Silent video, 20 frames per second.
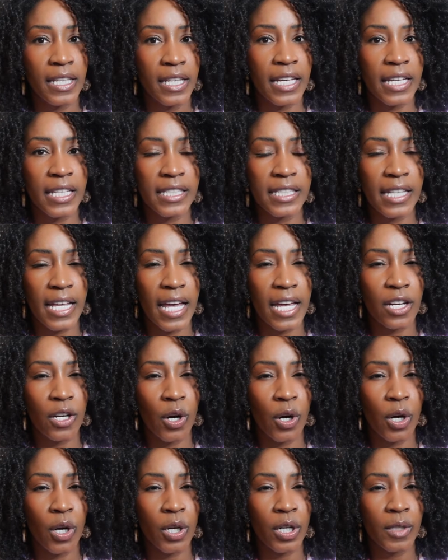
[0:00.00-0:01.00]
things that
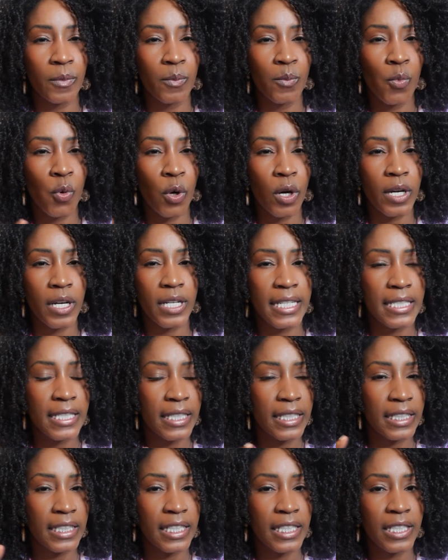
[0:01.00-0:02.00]
are more
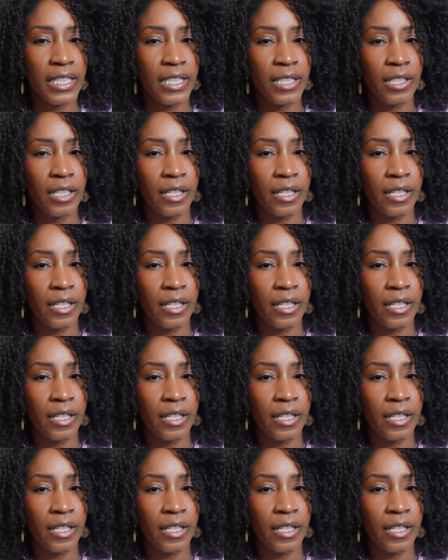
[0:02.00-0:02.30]
easily